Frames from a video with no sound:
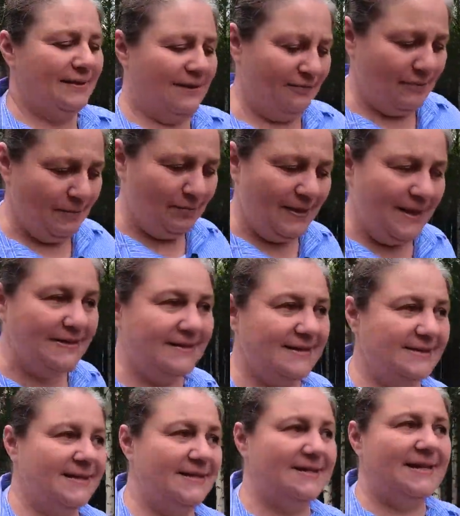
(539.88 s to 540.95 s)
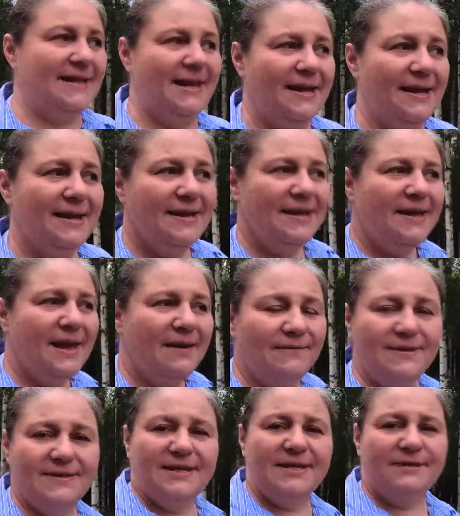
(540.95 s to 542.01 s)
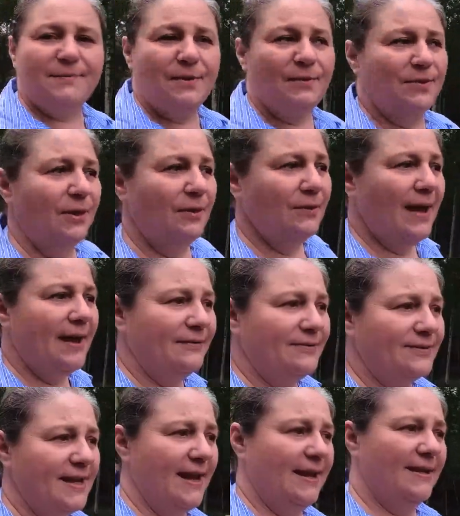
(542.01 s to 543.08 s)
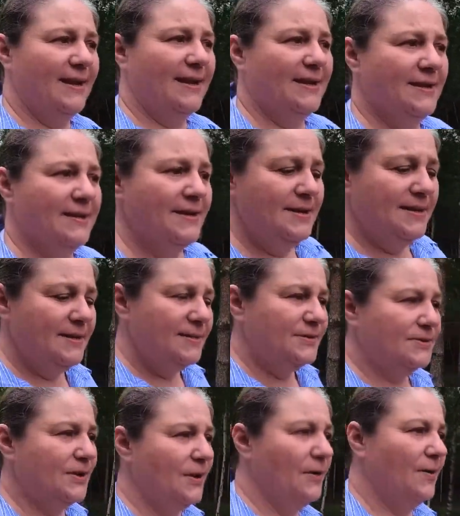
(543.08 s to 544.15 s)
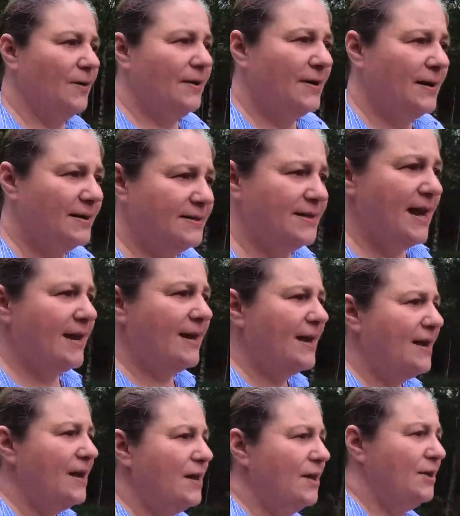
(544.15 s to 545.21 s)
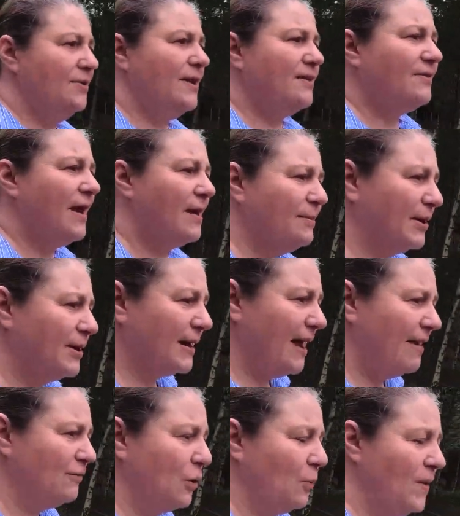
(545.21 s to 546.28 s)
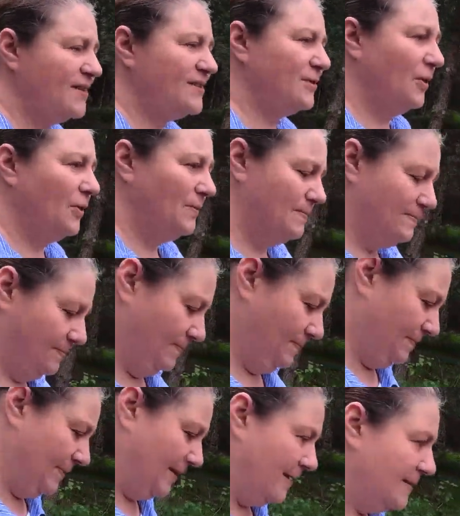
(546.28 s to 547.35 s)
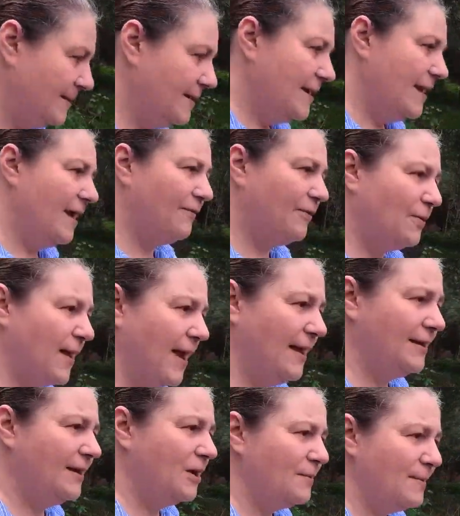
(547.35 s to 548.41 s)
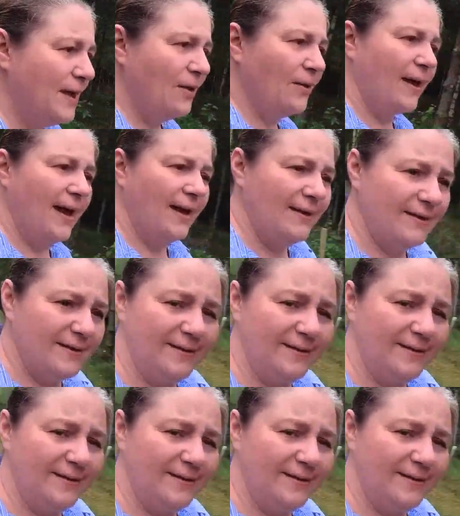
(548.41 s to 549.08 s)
different places and see if he sees me without of sight. So Jake, this time you're gonna have to whistle if you can't hear me, okay?